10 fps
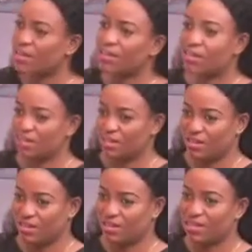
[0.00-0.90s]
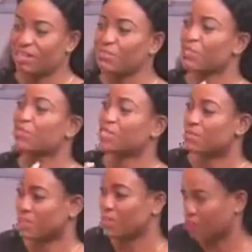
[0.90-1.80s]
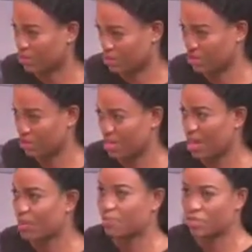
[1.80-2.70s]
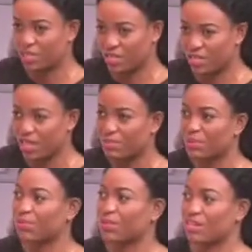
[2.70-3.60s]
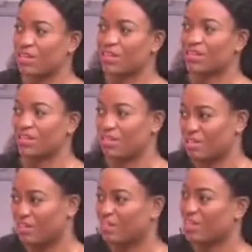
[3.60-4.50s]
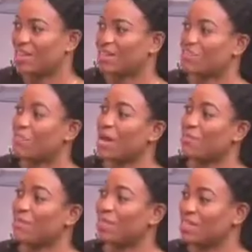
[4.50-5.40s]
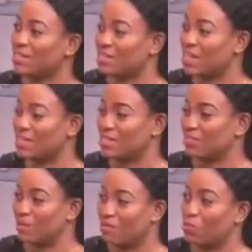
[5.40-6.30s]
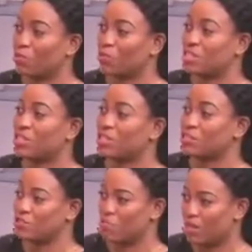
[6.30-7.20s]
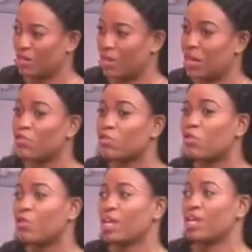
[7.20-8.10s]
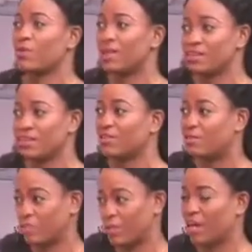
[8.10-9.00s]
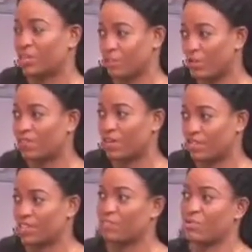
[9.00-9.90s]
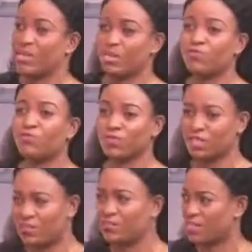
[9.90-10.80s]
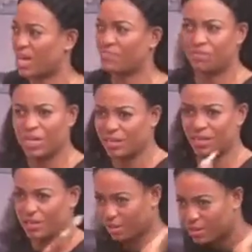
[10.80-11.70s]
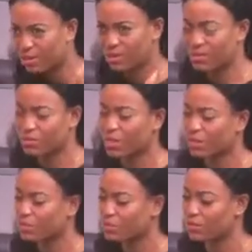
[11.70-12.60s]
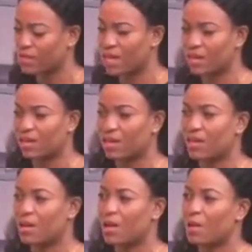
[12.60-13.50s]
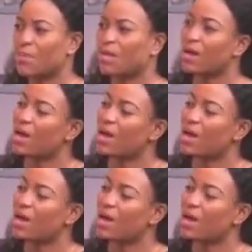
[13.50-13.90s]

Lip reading: Listen, there's a misconception about it. I appreciate that. People think that it's a bad place that is more treating these women. If you go there, you realize that no, in actual fact, this is where they go for safety. I've been there, so I know that. But